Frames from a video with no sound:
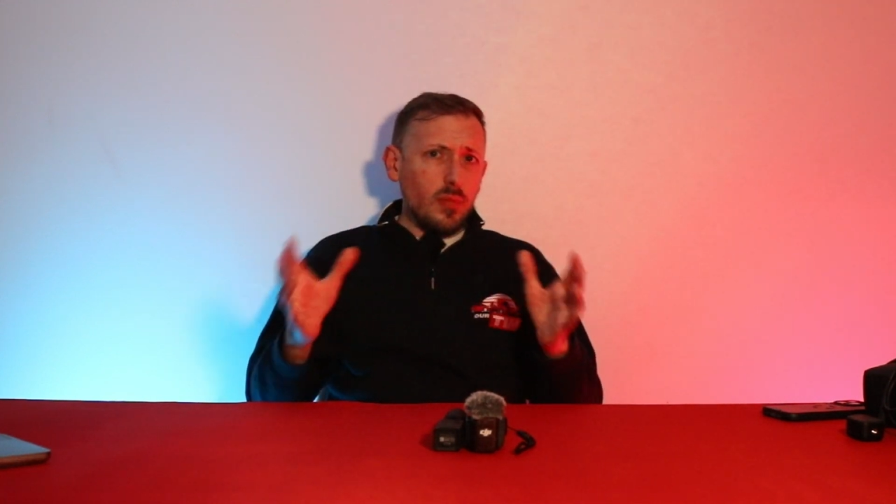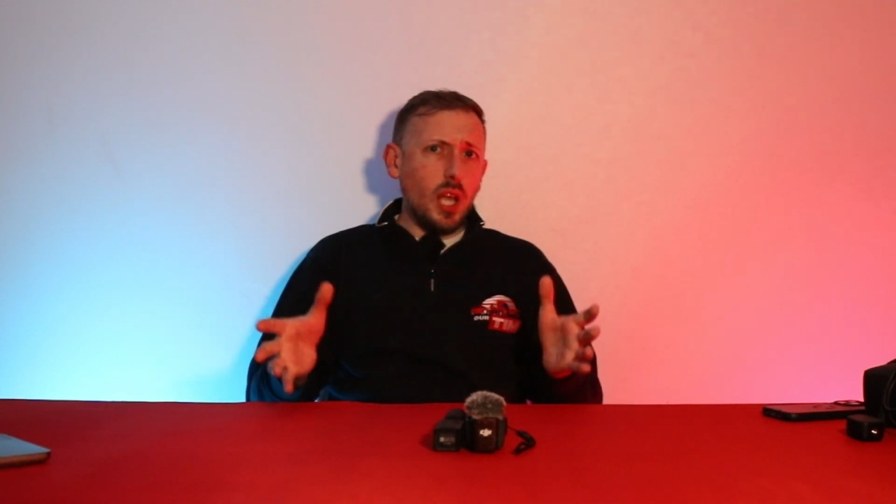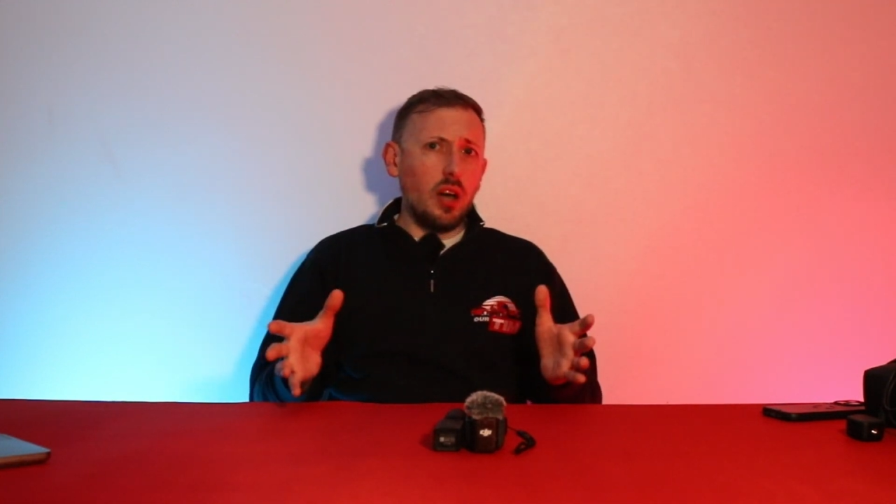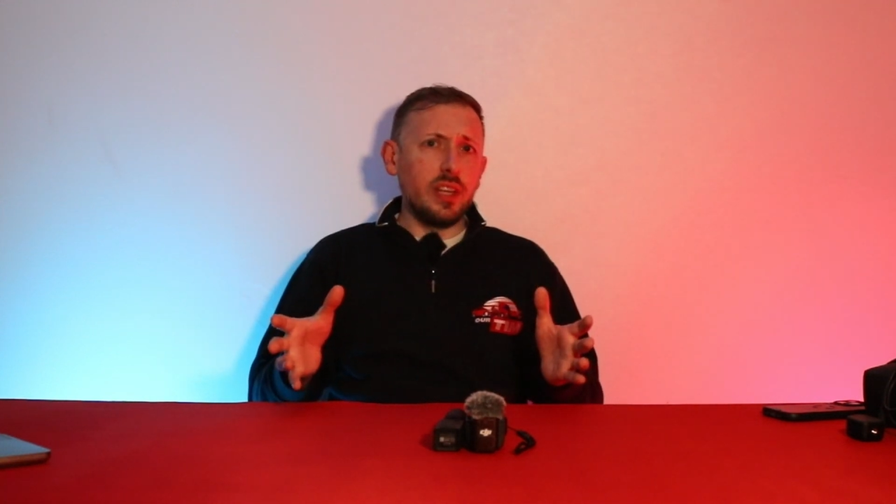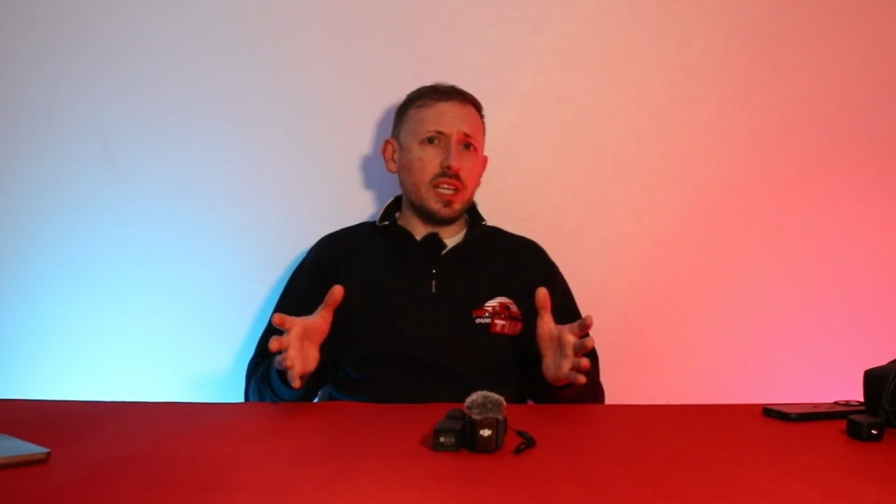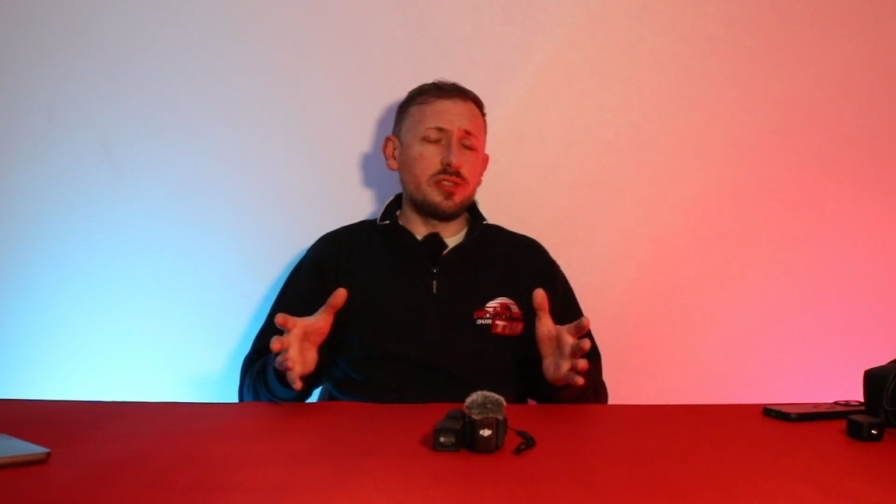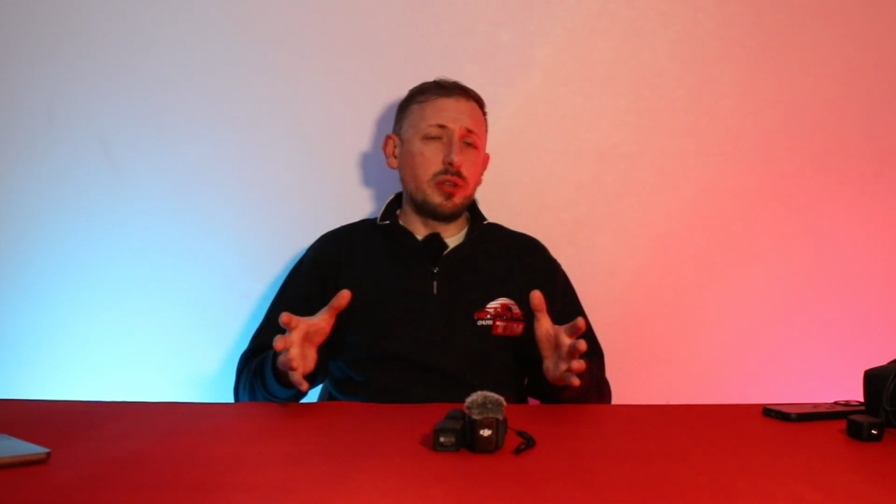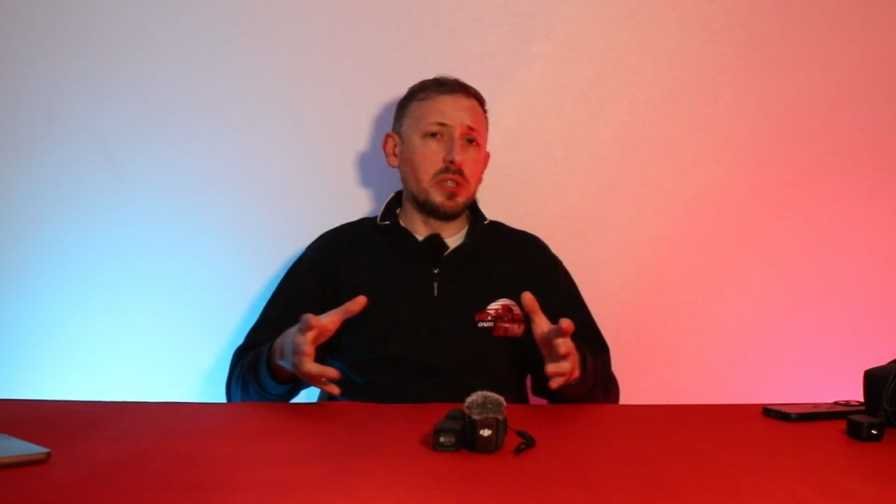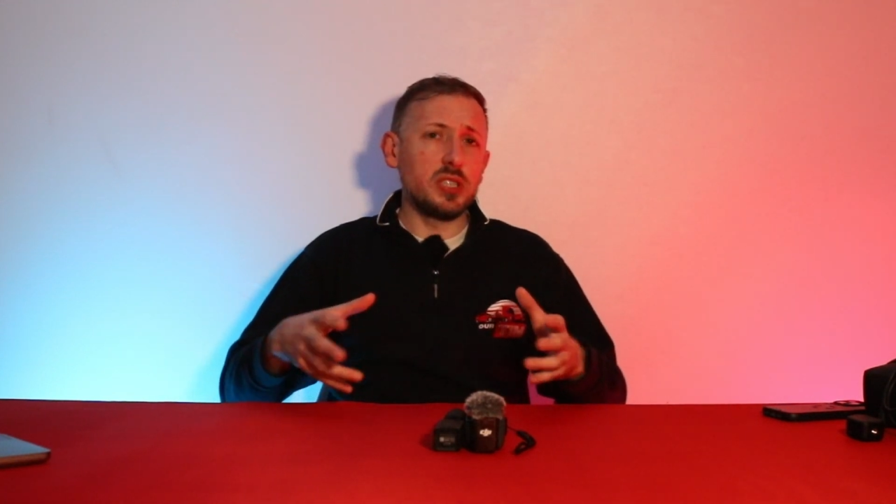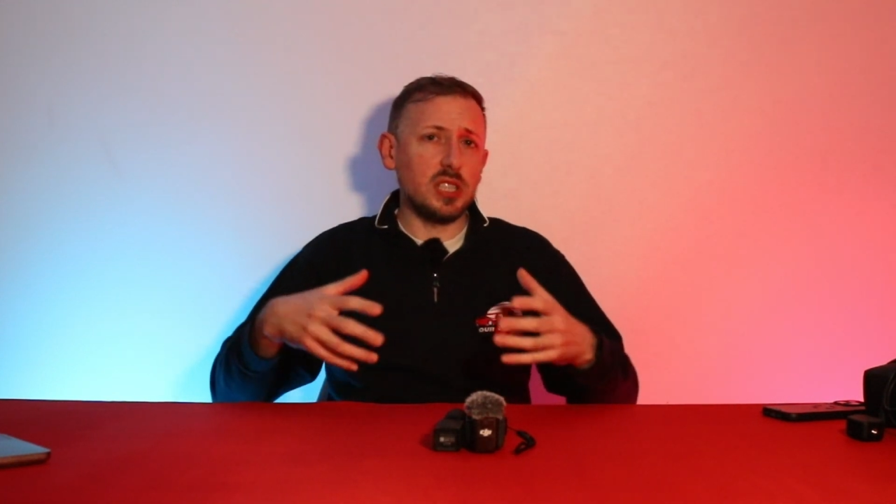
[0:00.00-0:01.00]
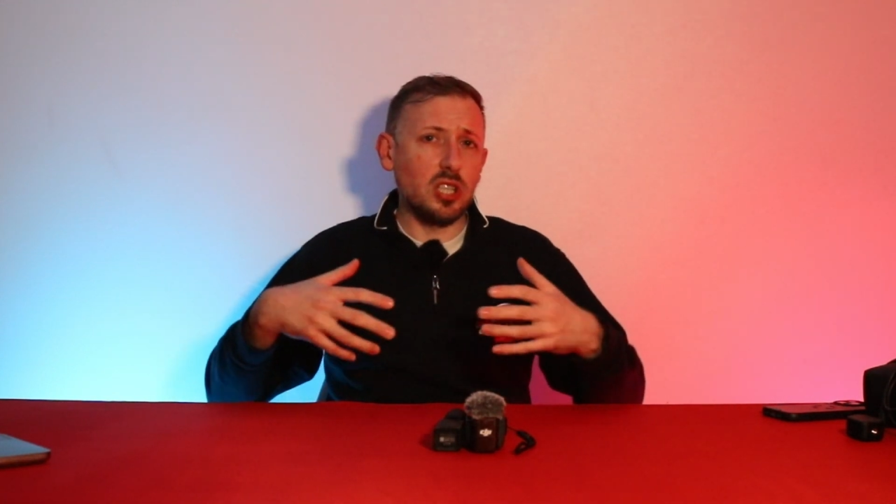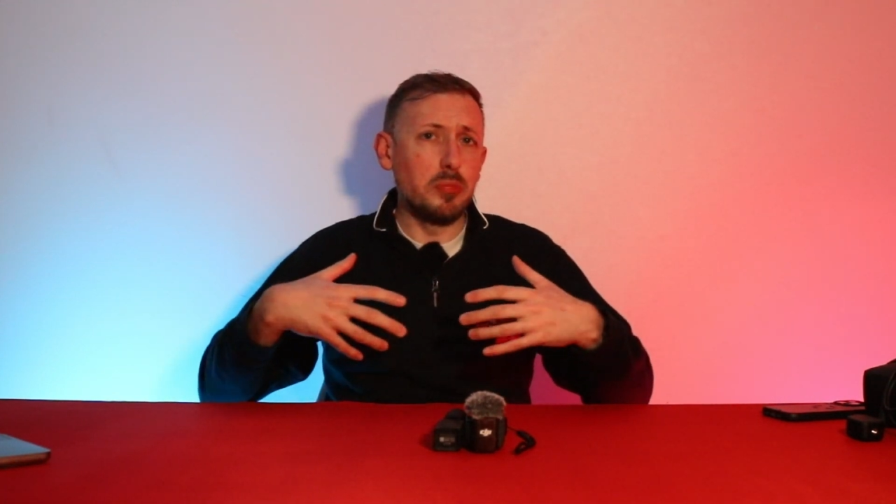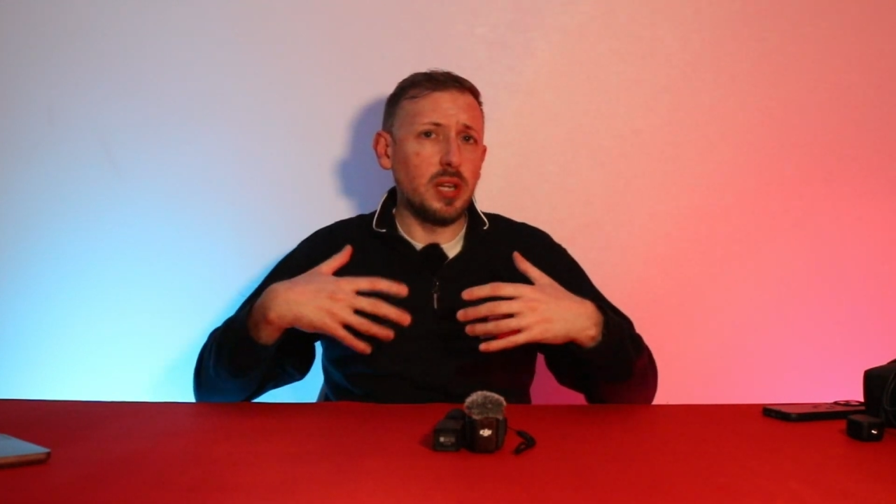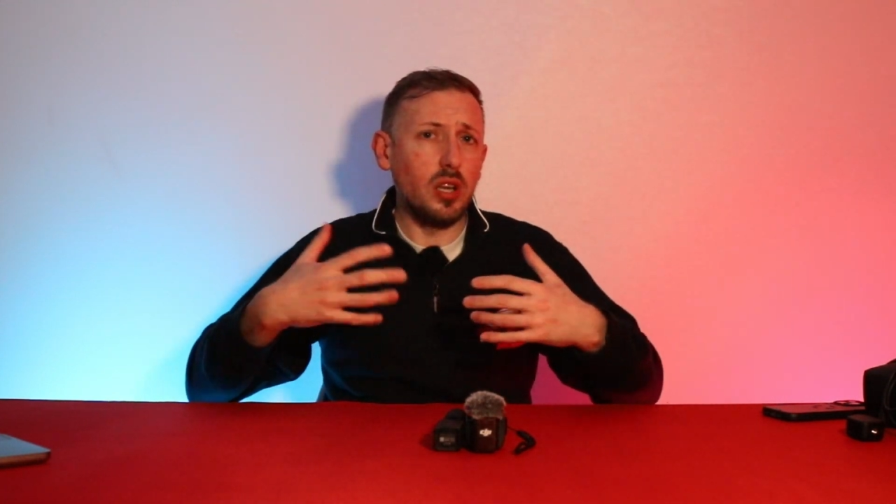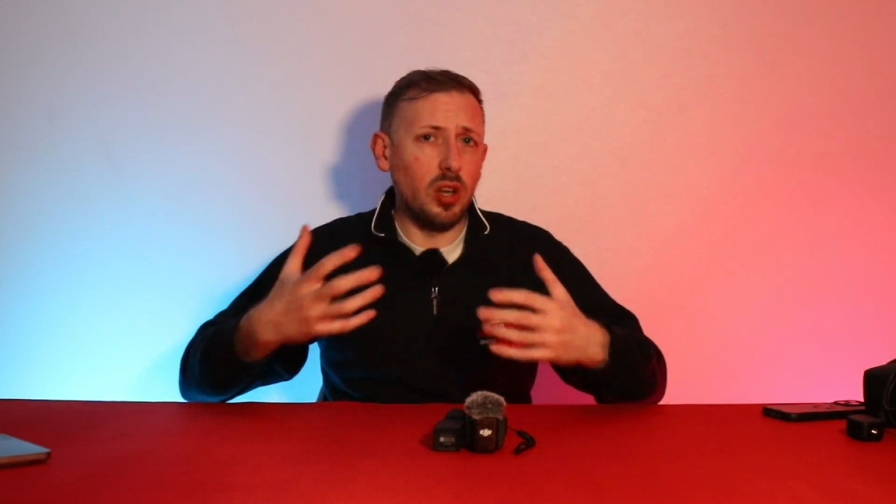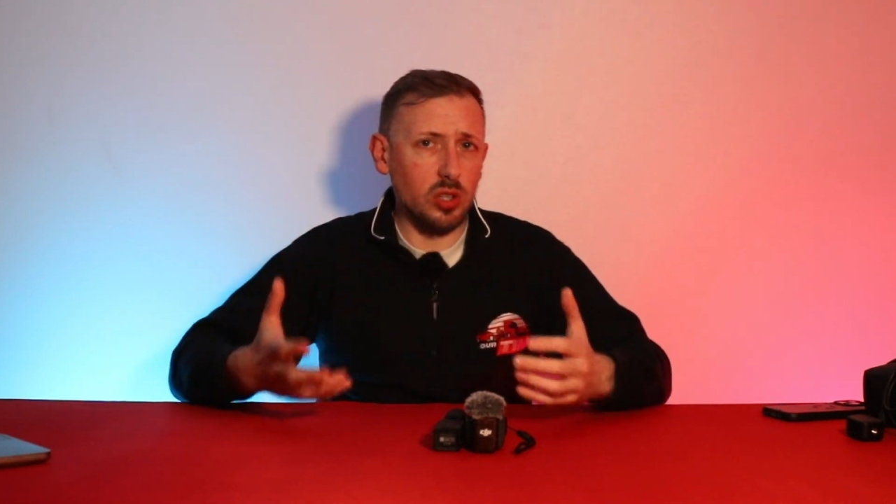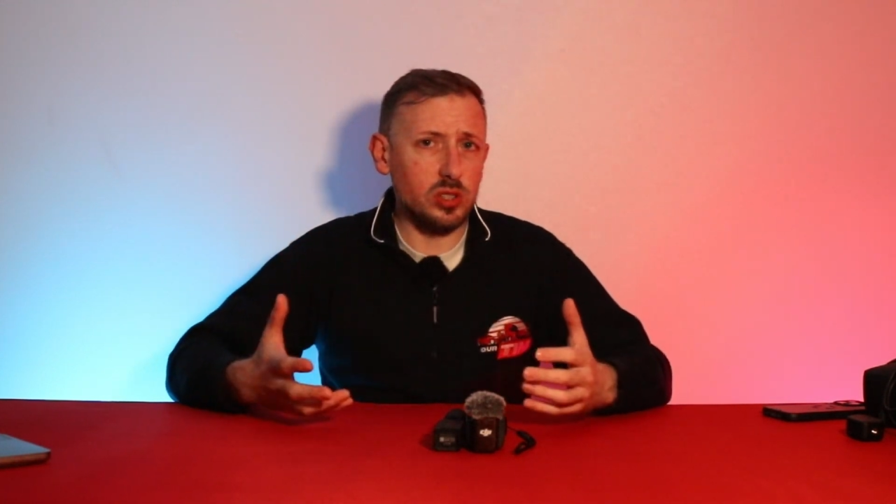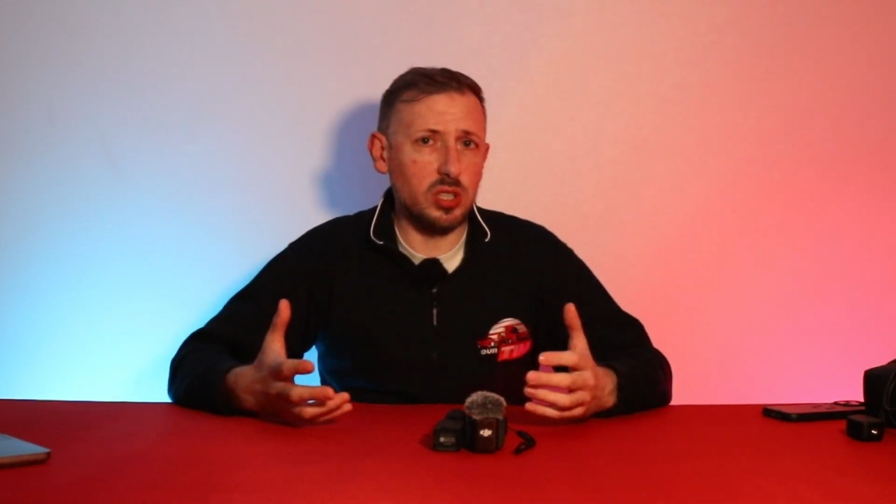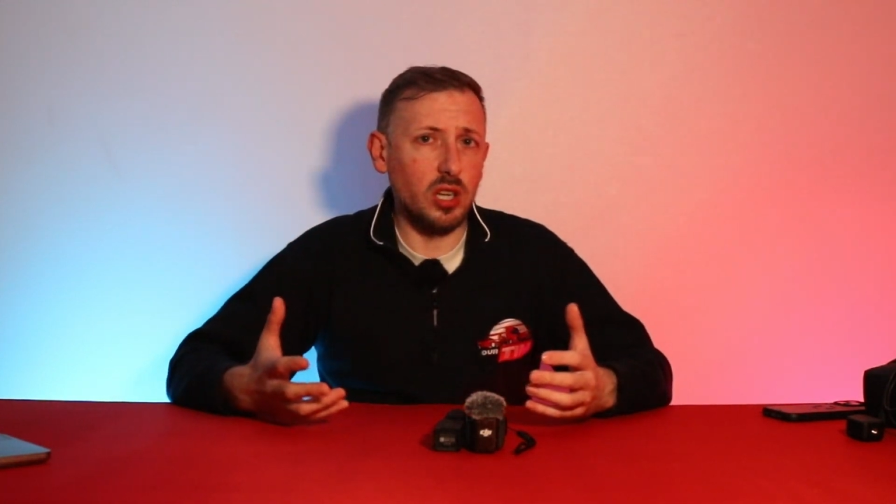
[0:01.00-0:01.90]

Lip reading: over the next few months, there's going to be lots